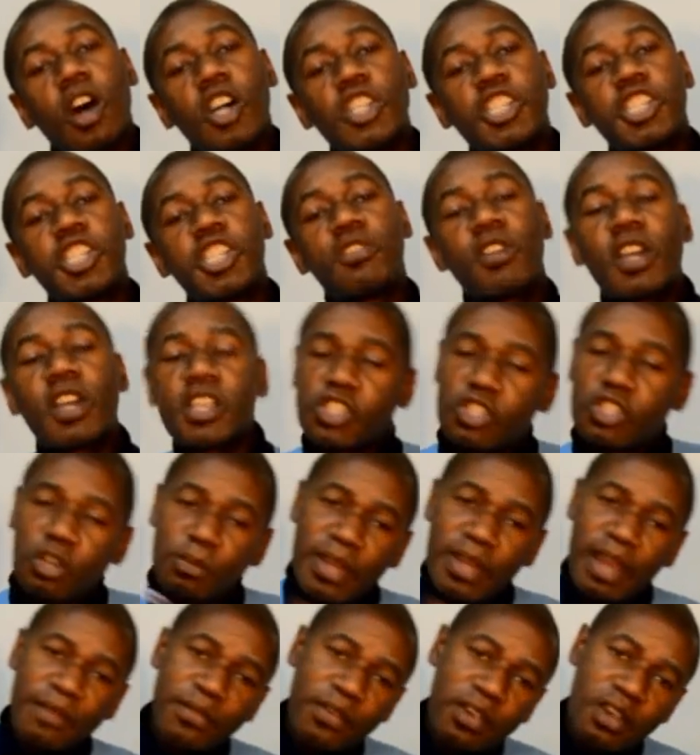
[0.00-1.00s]
Algeria
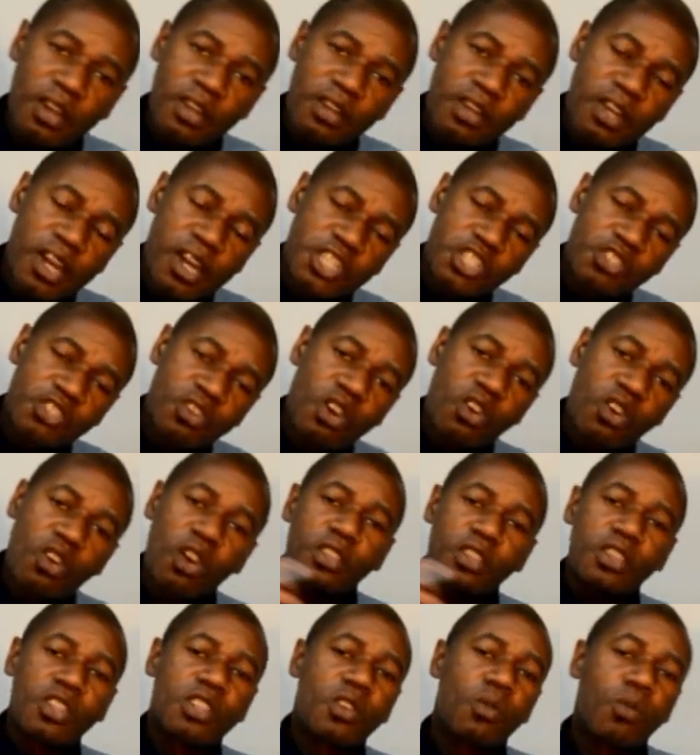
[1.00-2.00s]
stopped Nigeria
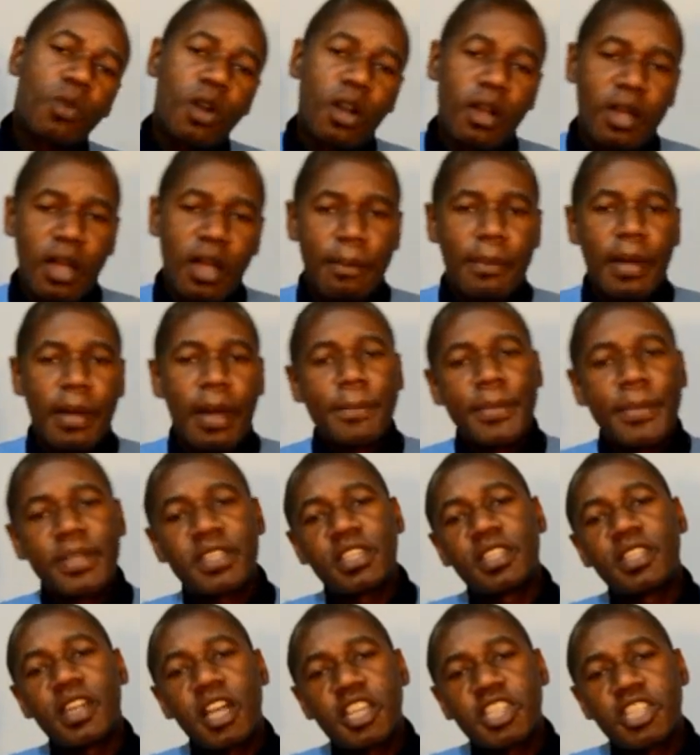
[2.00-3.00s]
going to the World Cup by
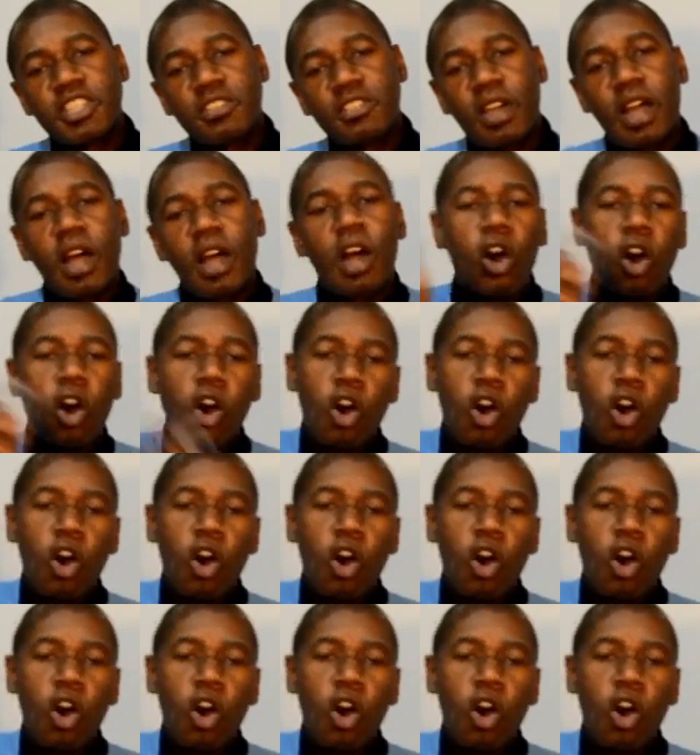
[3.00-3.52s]
beating Nigeria